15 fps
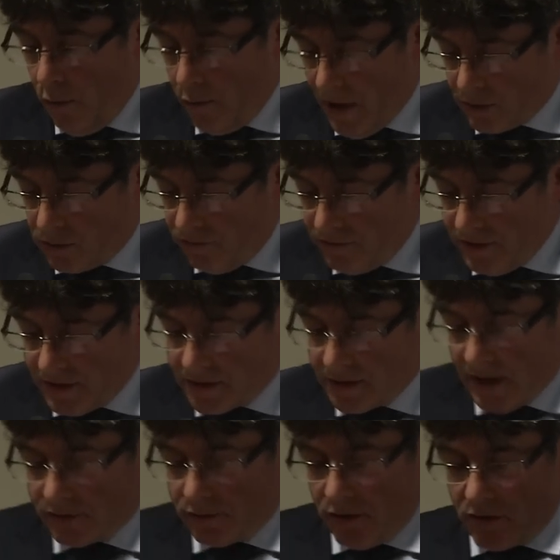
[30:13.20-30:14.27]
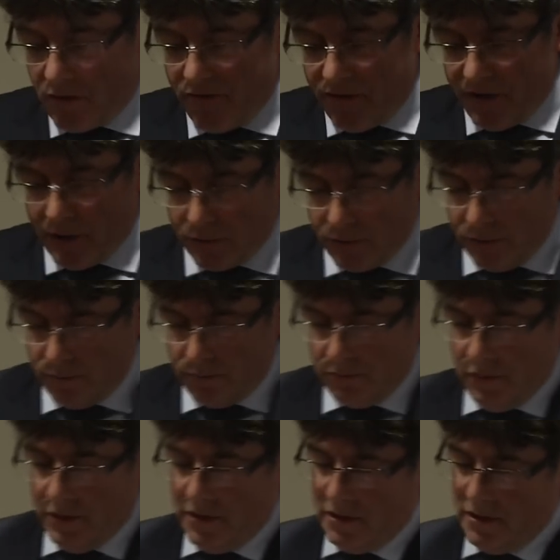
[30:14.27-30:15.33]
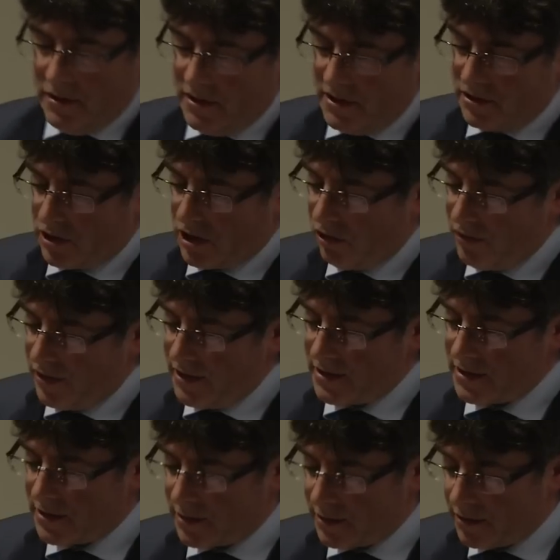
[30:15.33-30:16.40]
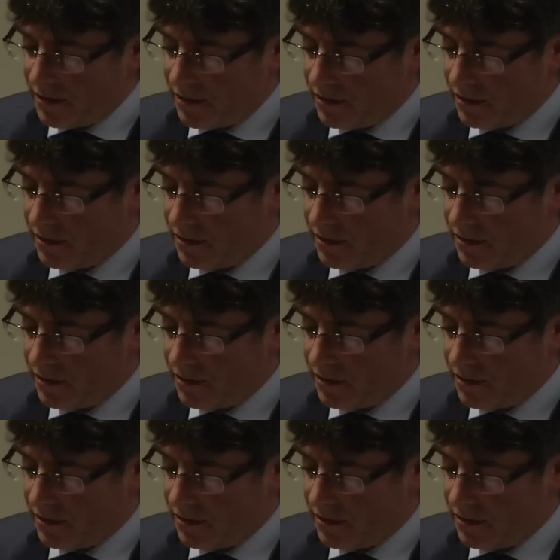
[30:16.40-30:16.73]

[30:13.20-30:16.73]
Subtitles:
We are convinced that a referendum is the clearest,